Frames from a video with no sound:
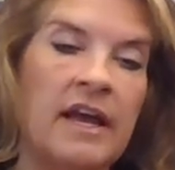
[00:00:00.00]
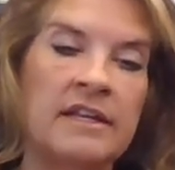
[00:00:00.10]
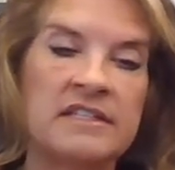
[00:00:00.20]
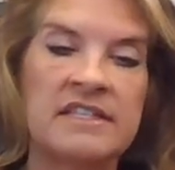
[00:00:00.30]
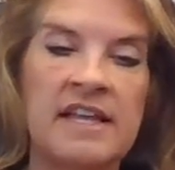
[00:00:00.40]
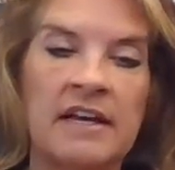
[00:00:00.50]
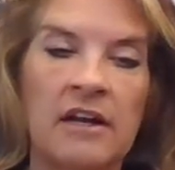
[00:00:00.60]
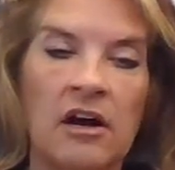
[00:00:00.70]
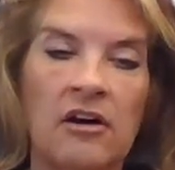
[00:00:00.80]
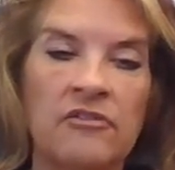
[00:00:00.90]
instead
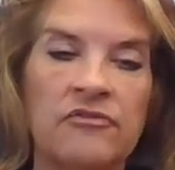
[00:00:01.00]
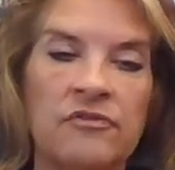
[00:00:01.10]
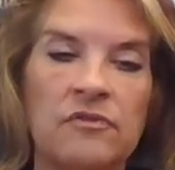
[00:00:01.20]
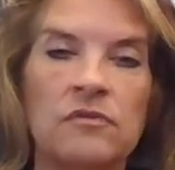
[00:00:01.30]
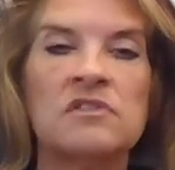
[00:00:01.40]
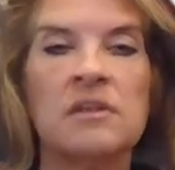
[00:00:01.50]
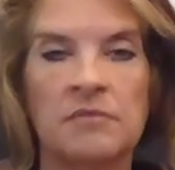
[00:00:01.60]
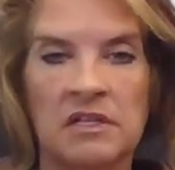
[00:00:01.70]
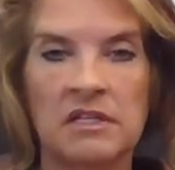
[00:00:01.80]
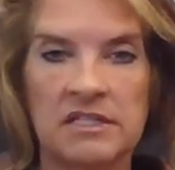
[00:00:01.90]
of
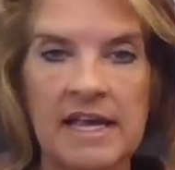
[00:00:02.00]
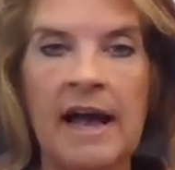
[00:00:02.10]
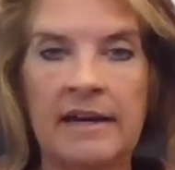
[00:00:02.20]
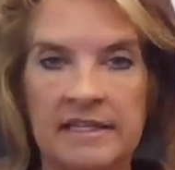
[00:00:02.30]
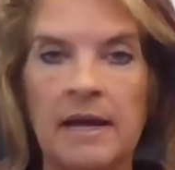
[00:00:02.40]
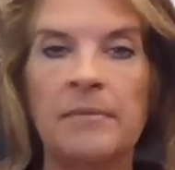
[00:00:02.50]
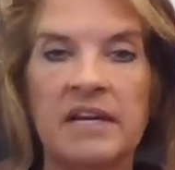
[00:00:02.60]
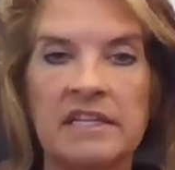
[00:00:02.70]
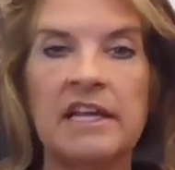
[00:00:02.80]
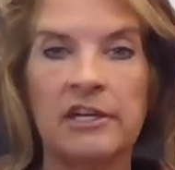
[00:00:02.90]
something that's
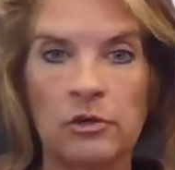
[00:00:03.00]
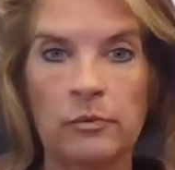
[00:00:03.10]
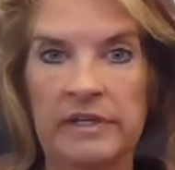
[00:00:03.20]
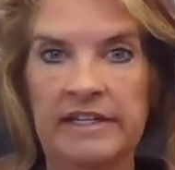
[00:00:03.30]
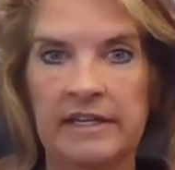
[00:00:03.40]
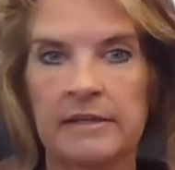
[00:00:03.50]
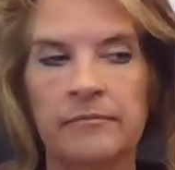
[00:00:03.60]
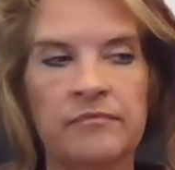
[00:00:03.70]
academic and that you're reading,